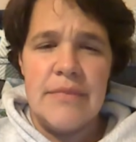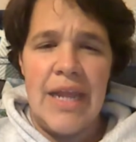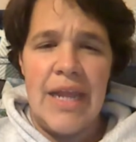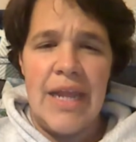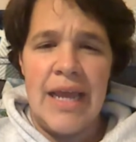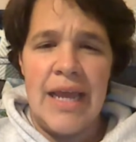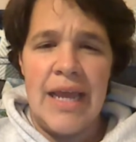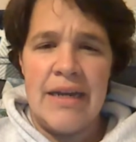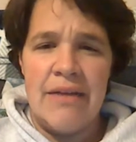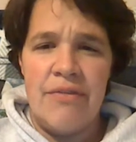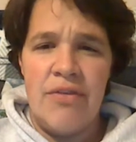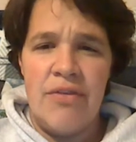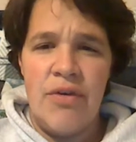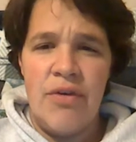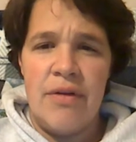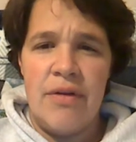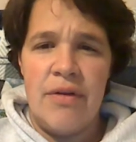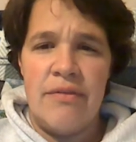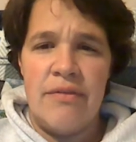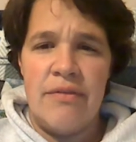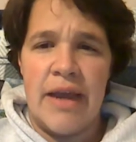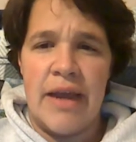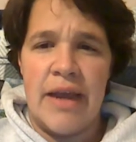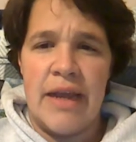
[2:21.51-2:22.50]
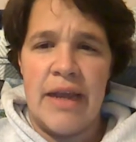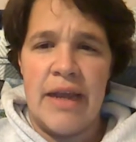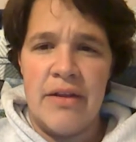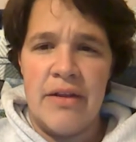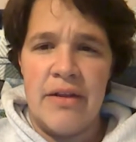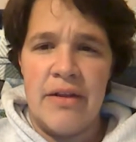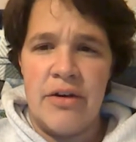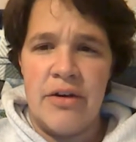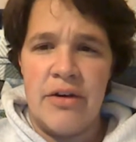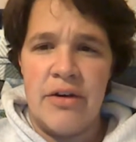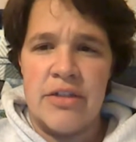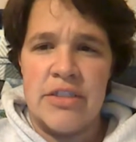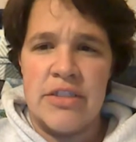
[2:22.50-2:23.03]
And if you invite
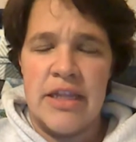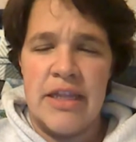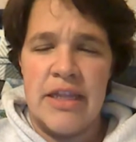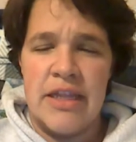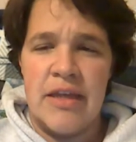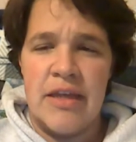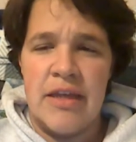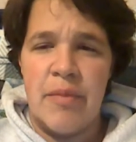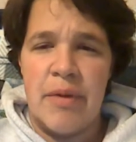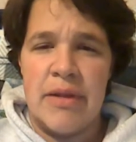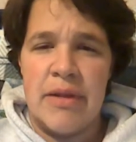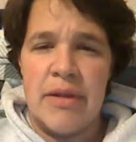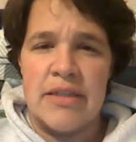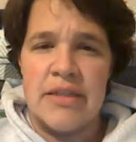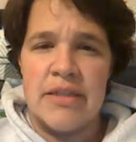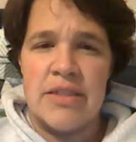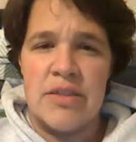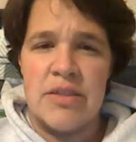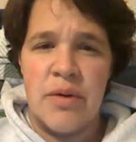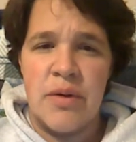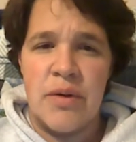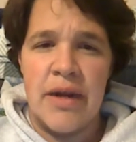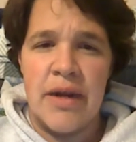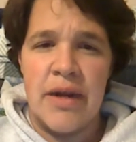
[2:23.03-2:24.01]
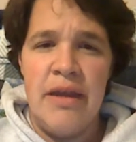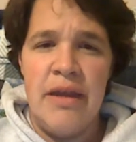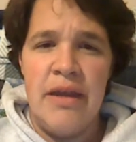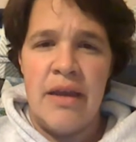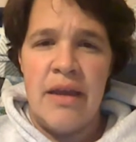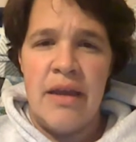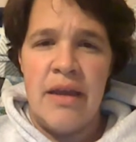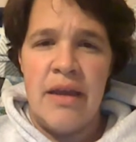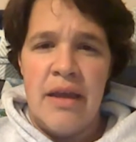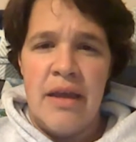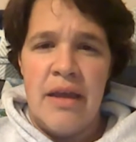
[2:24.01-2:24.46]
learners to think about the story,